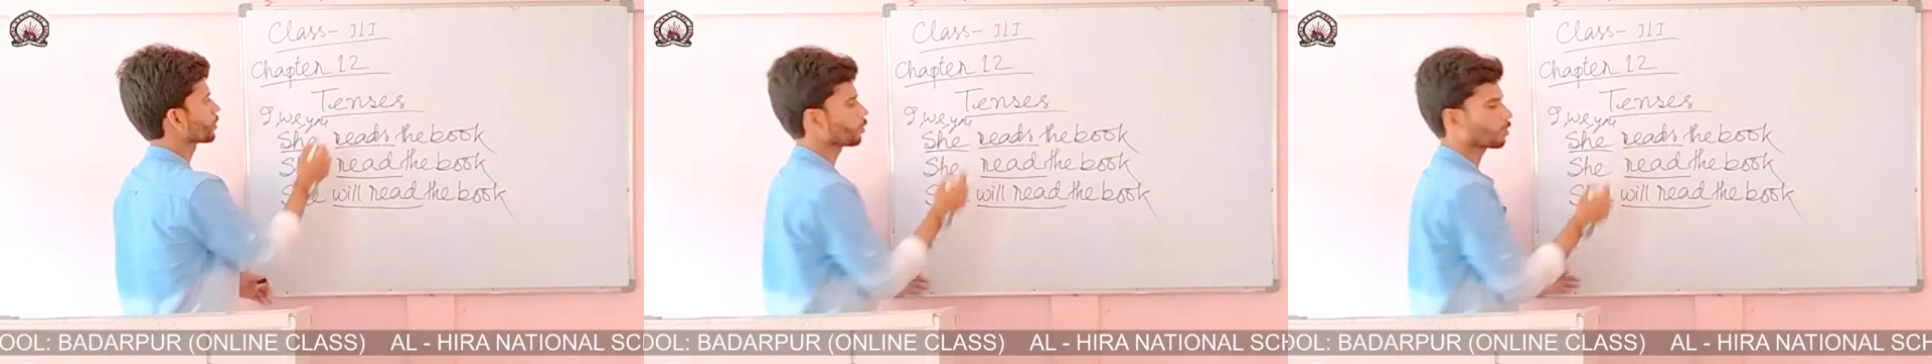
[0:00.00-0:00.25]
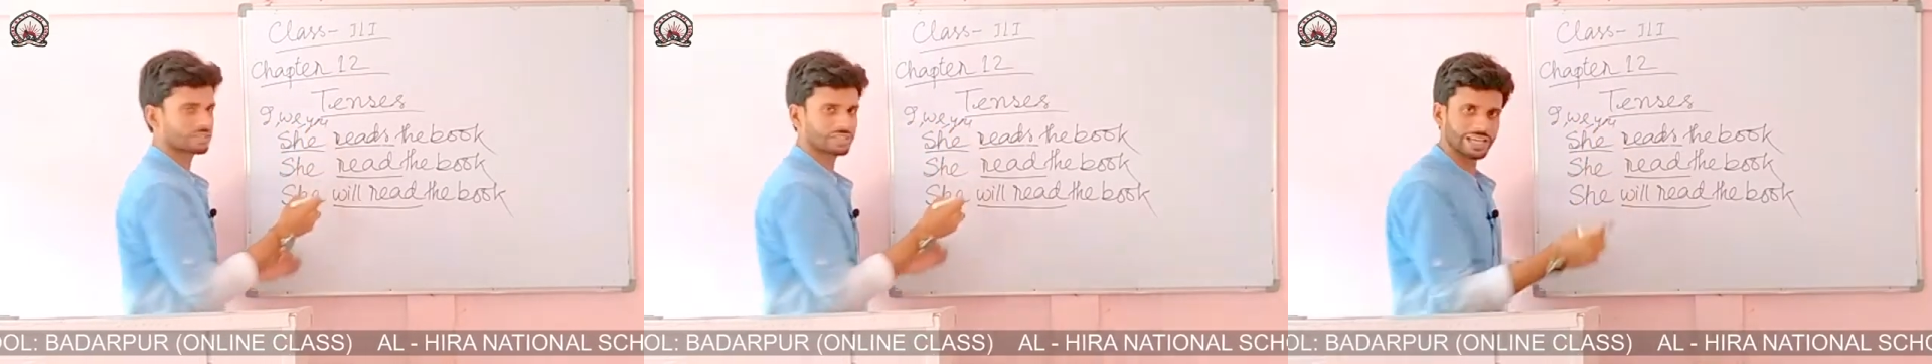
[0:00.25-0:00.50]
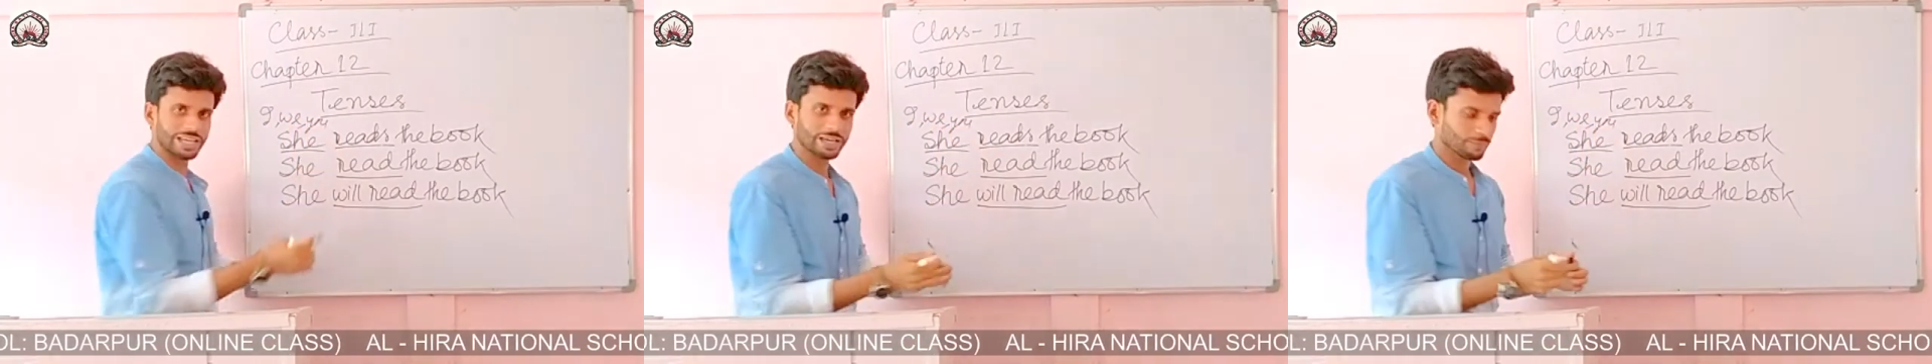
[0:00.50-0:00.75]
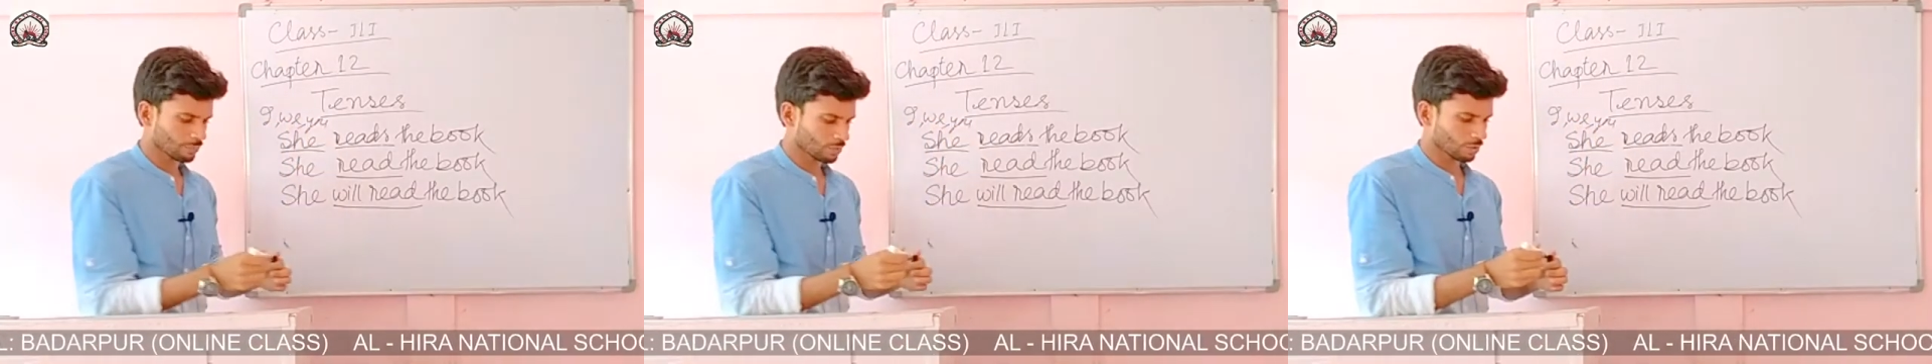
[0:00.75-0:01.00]
or
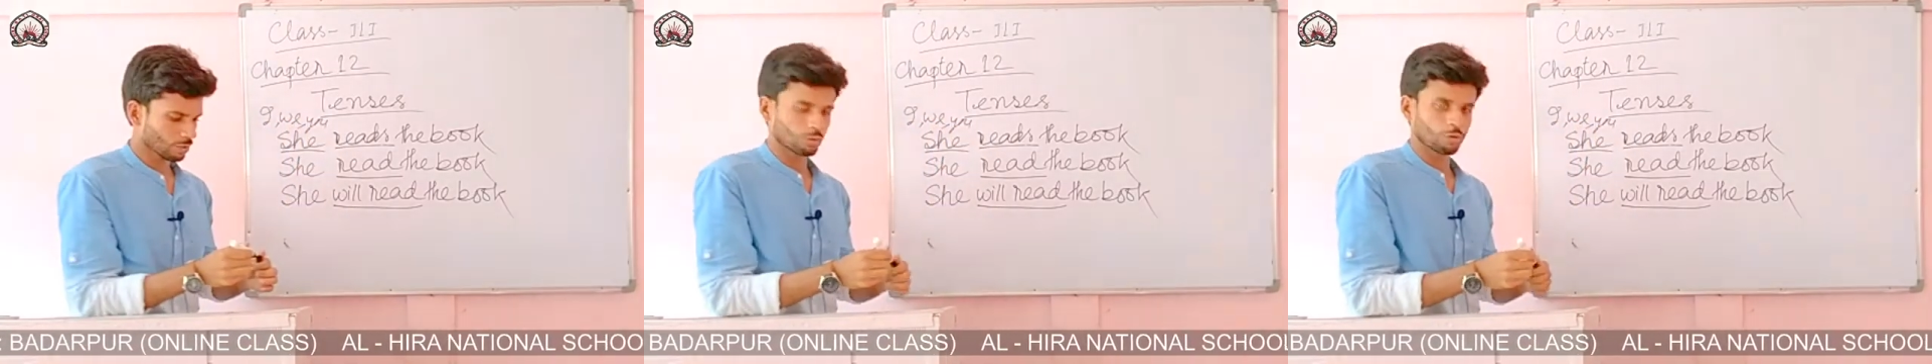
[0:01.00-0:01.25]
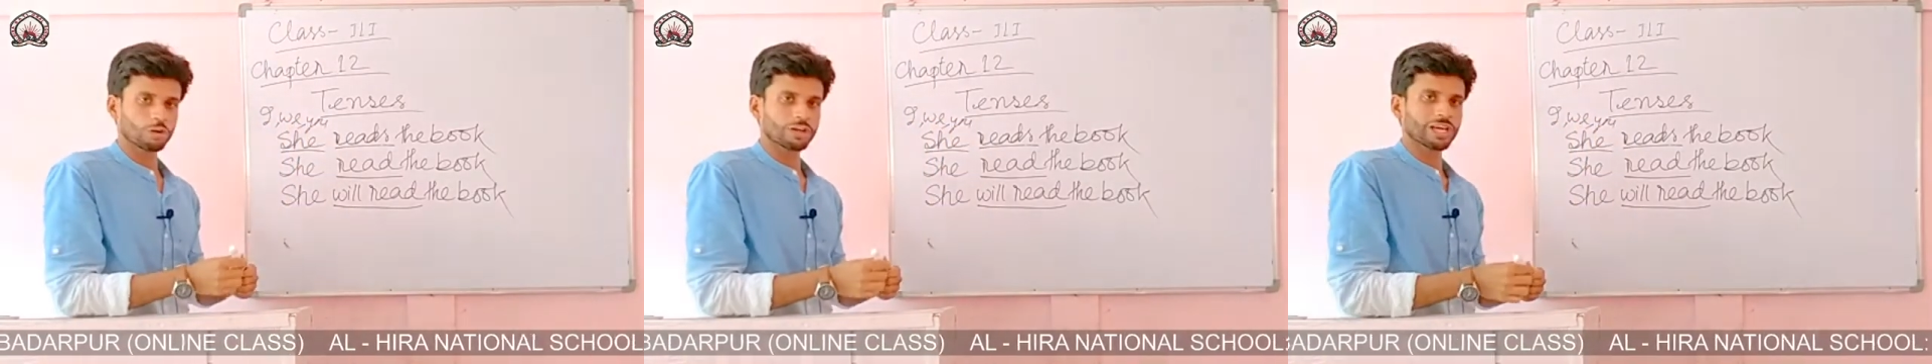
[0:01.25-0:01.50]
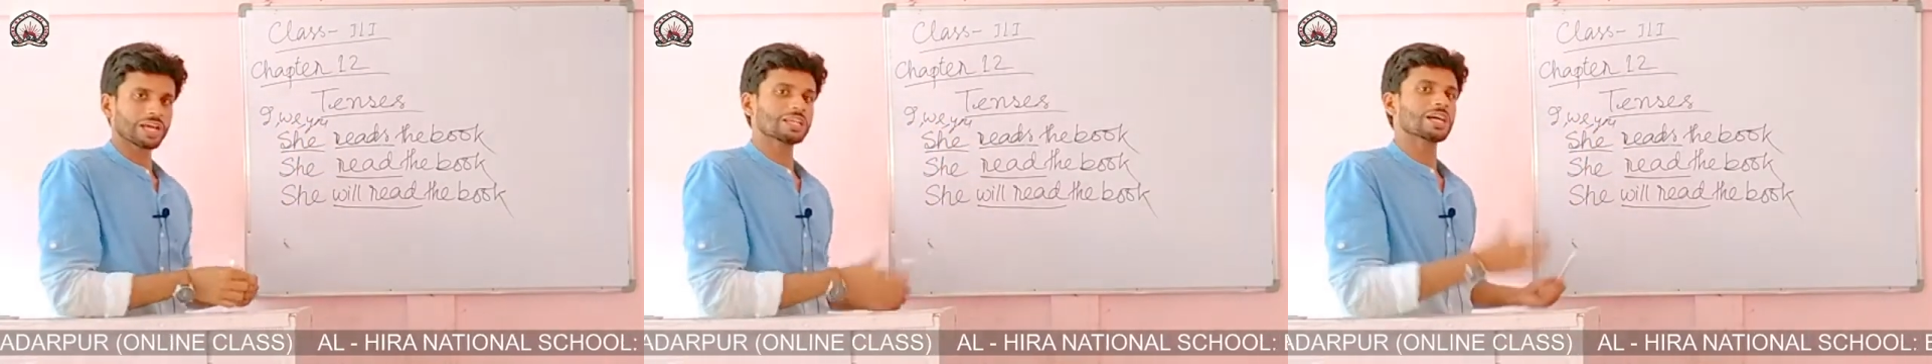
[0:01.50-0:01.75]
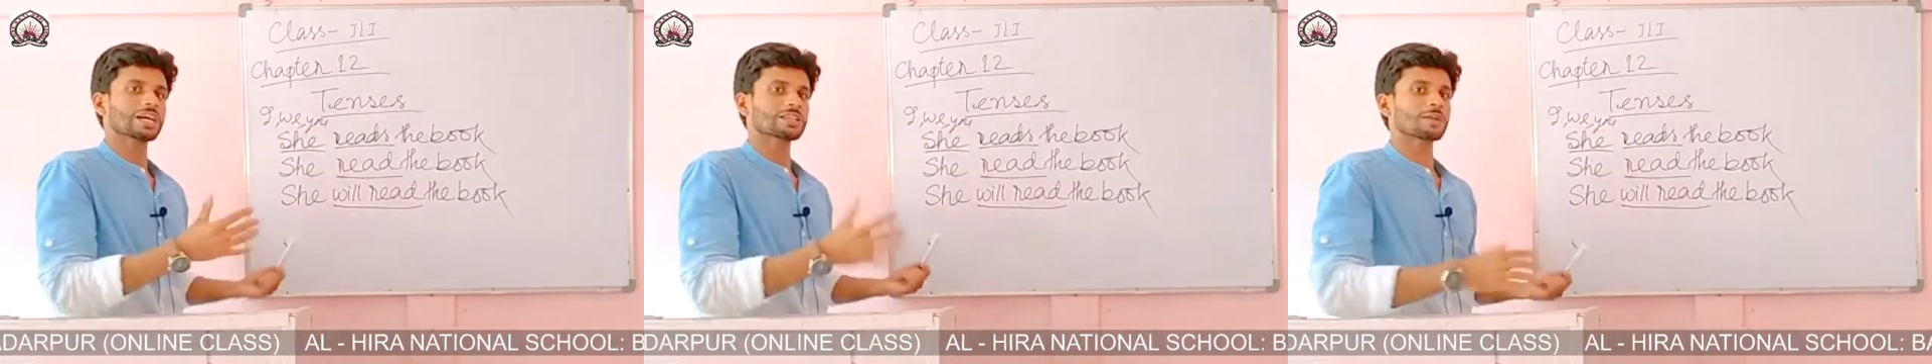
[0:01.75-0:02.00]
they or
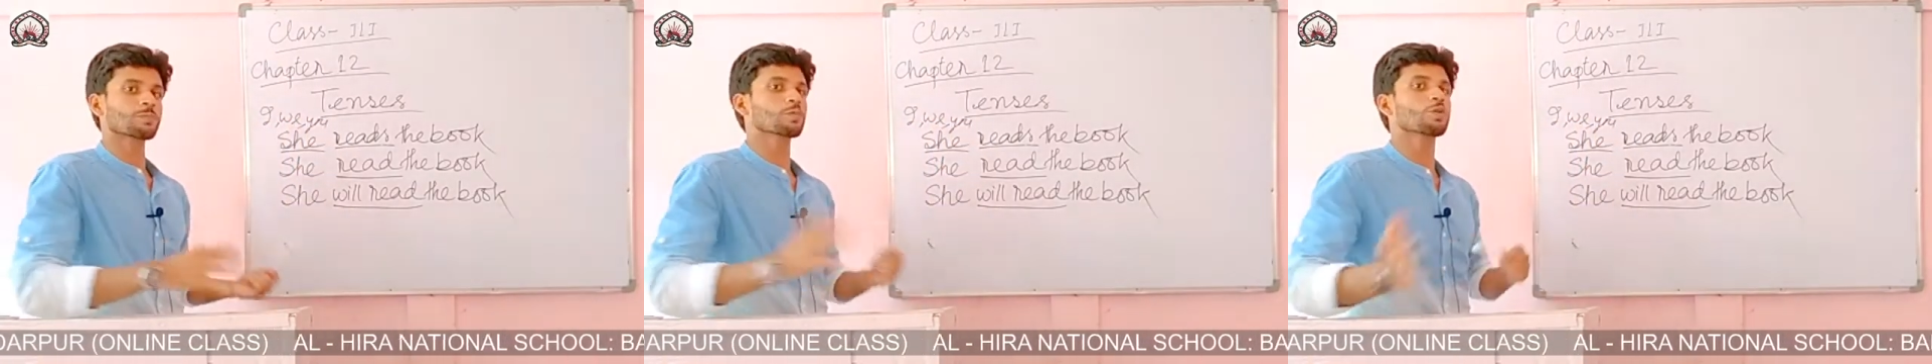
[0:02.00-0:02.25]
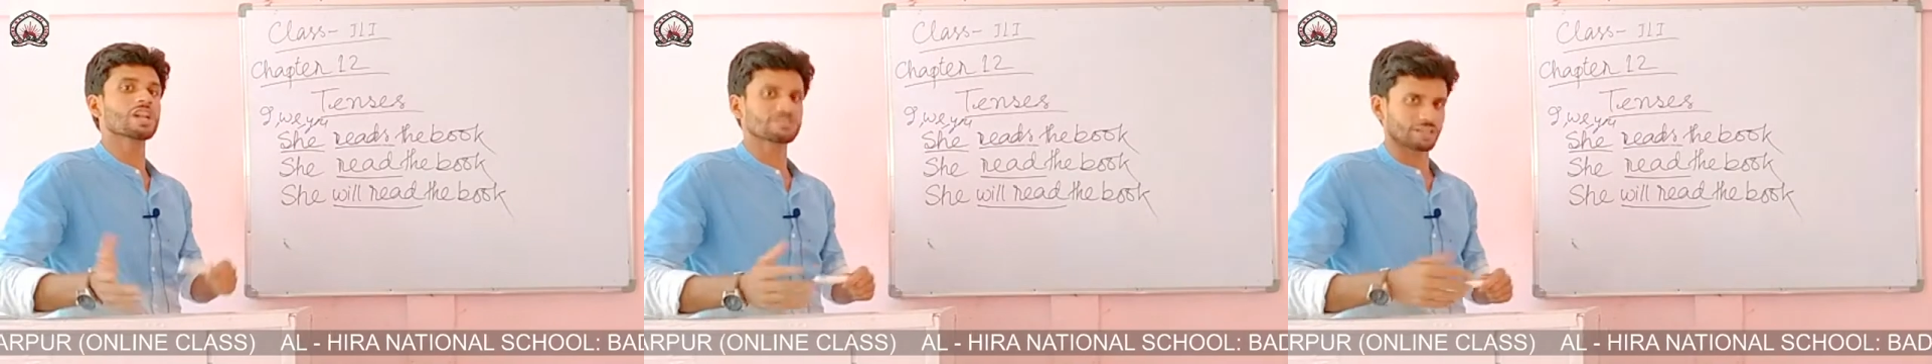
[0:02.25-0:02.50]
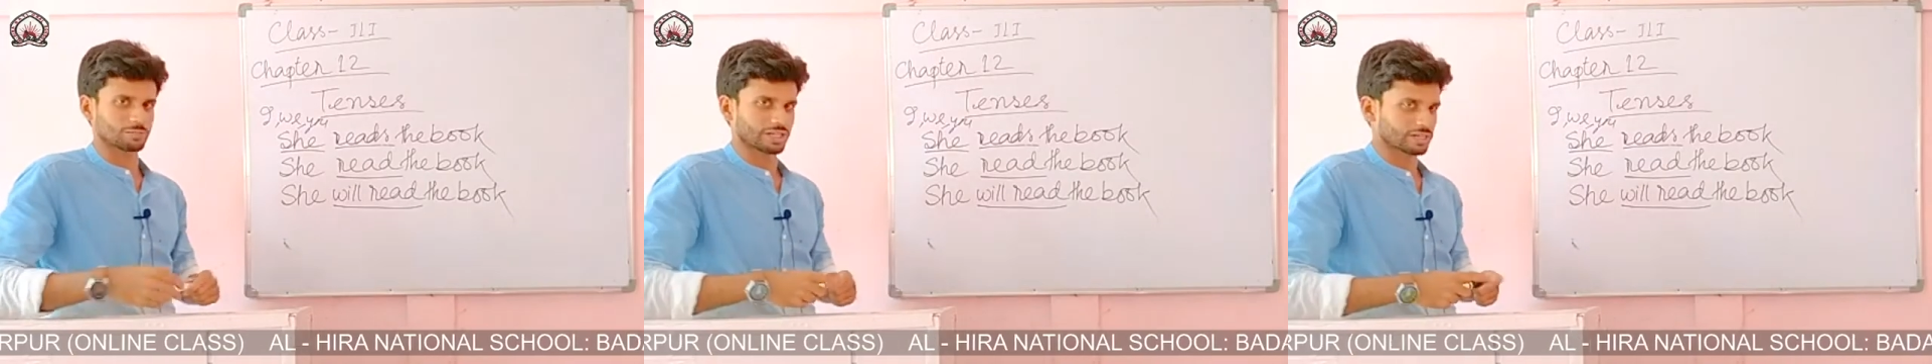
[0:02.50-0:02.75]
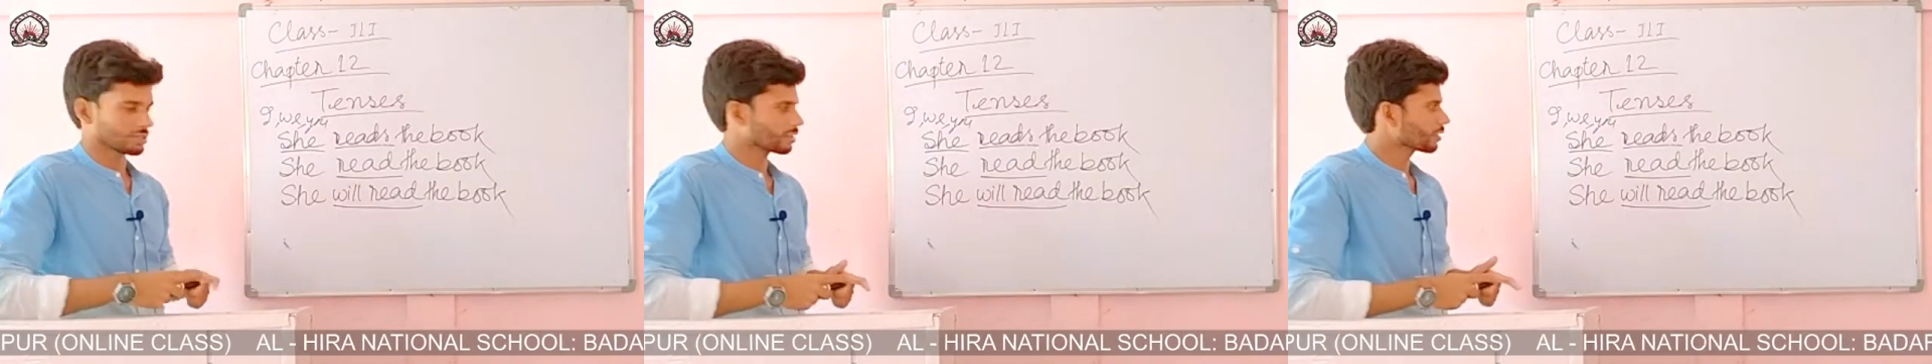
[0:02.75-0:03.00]
any other plural
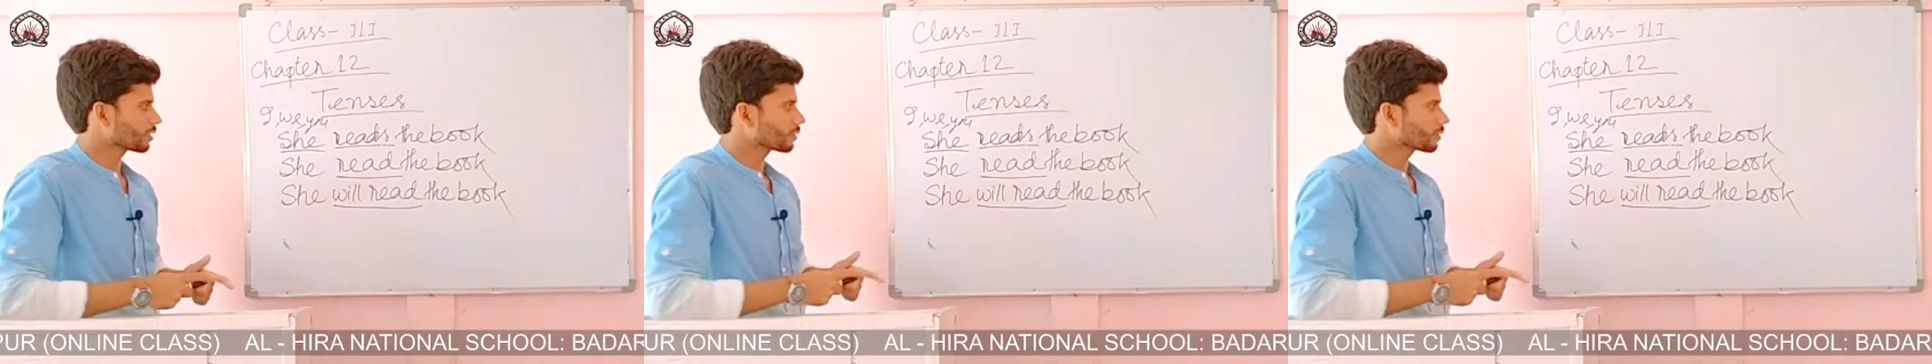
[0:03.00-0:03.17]
subject,